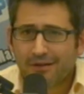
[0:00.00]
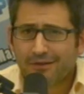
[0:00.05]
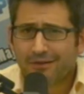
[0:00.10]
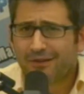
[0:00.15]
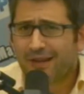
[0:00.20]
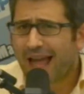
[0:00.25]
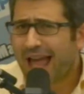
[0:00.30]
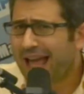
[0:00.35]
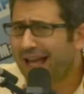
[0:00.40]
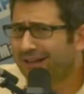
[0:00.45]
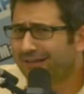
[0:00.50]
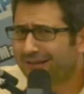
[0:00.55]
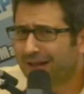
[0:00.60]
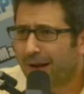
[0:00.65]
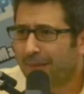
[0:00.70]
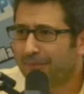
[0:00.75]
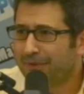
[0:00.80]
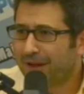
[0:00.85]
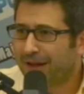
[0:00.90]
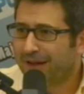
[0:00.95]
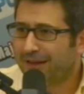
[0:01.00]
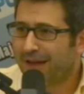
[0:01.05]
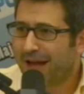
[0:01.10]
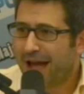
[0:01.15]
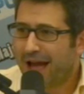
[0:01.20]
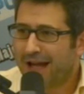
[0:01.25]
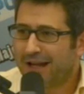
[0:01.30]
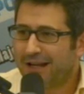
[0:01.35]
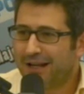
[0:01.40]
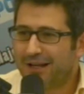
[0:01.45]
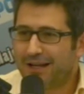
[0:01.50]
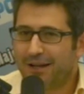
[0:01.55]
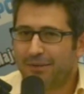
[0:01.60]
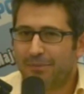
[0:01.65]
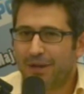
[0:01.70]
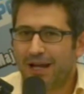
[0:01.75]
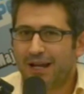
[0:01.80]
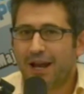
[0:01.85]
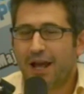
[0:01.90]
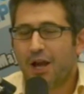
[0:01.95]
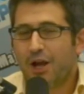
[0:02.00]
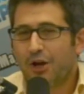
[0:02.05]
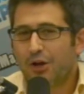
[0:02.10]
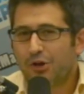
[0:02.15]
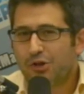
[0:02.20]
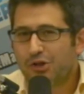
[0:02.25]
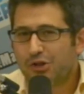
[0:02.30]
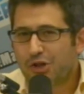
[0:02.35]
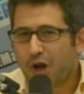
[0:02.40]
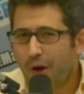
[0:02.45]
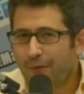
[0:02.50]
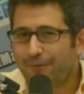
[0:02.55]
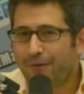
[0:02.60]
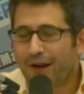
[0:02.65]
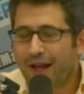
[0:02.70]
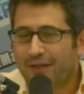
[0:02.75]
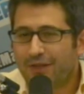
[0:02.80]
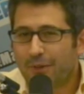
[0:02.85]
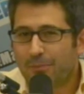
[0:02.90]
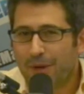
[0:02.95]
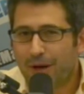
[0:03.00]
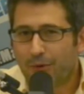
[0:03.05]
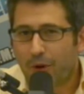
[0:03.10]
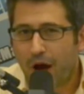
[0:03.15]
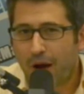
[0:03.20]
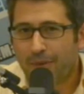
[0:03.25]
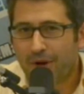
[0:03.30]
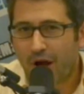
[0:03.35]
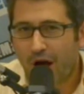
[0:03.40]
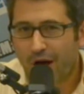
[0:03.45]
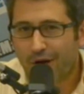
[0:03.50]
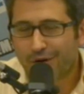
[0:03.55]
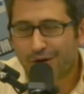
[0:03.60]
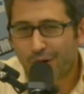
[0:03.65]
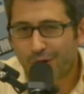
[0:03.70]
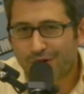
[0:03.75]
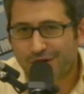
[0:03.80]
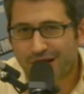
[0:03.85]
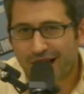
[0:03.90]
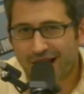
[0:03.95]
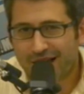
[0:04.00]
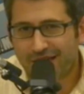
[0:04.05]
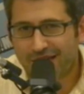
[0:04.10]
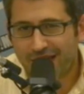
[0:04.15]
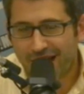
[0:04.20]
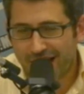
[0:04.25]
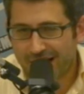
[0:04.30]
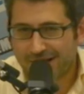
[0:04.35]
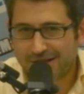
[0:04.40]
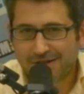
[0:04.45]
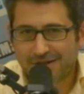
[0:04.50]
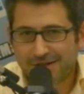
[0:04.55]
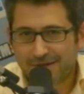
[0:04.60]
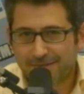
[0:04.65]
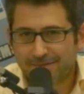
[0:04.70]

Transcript: saying something that he didn't mean, don't forget that Mitt Romney also said this.